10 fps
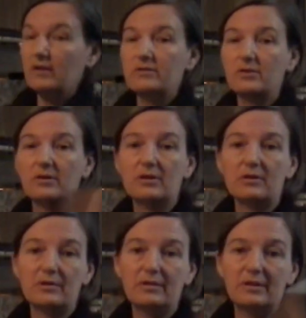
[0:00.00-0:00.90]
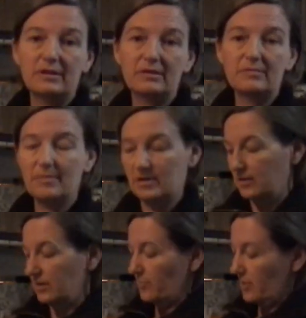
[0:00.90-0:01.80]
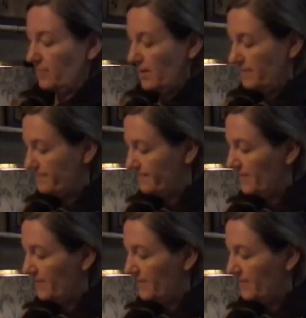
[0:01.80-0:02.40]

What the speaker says: So here is my bread pan.